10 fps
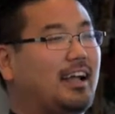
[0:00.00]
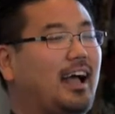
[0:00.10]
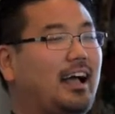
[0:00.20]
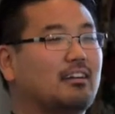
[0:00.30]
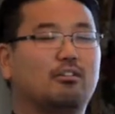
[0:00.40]

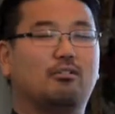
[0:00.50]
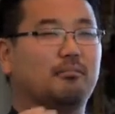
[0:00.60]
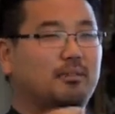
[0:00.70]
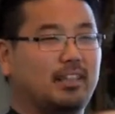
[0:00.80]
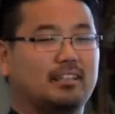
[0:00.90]
I don't know why,
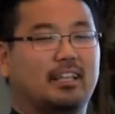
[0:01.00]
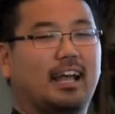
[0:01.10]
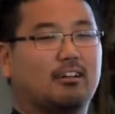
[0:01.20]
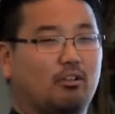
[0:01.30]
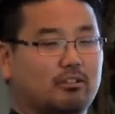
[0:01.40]
but they
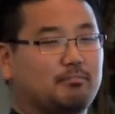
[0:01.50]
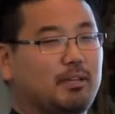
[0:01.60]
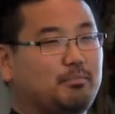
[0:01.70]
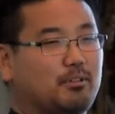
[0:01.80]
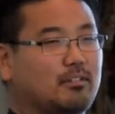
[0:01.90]
had older
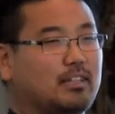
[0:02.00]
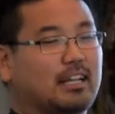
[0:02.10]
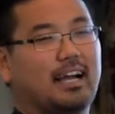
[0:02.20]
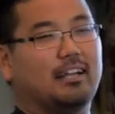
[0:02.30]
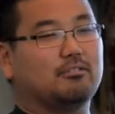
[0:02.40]
people, and the
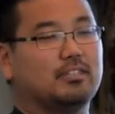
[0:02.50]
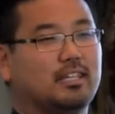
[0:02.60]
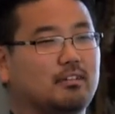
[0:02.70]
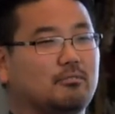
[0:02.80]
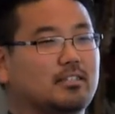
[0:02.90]
guy who
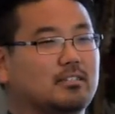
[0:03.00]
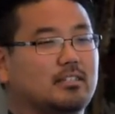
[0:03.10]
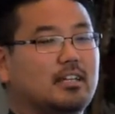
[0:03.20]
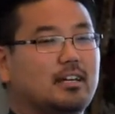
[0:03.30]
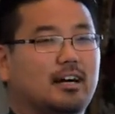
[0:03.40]
did it was
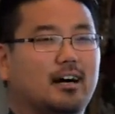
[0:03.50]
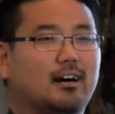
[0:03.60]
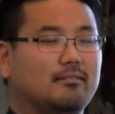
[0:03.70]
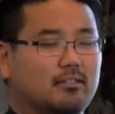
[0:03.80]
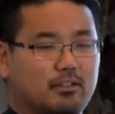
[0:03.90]

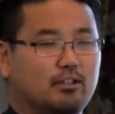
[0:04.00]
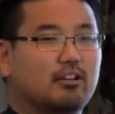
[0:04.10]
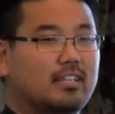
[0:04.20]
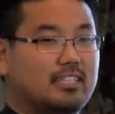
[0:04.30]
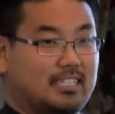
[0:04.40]

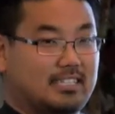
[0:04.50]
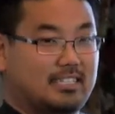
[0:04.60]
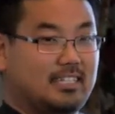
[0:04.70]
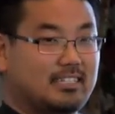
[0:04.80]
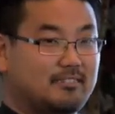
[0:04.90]
early
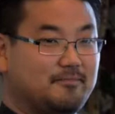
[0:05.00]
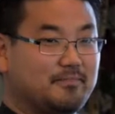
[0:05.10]
60s,